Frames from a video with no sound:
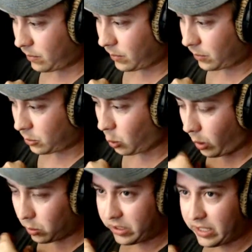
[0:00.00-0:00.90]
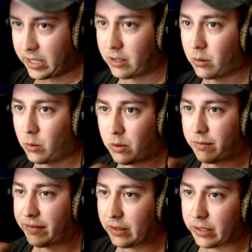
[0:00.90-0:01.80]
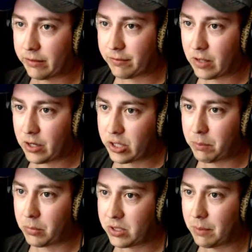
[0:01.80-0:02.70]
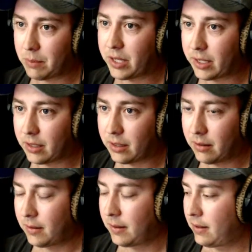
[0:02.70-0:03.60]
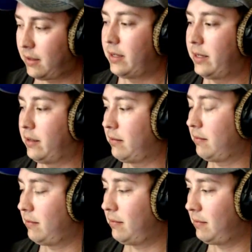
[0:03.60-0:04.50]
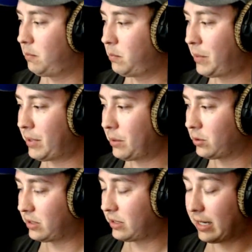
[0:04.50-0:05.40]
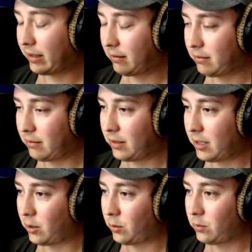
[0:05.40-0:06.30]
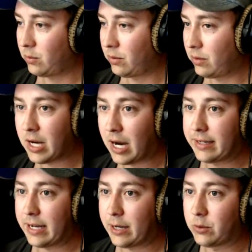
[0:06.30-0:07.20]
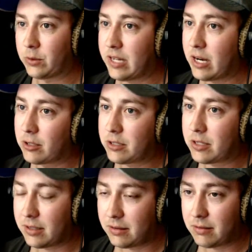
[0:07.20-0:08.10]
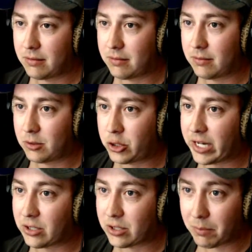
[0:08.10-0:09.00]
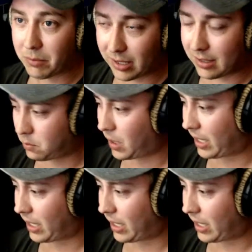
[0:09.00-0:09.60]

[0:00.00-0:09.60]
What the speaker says: Loyalty or a feeling of friendship or something. And maybe it was getting, knocked down the stairs that change something in his mind.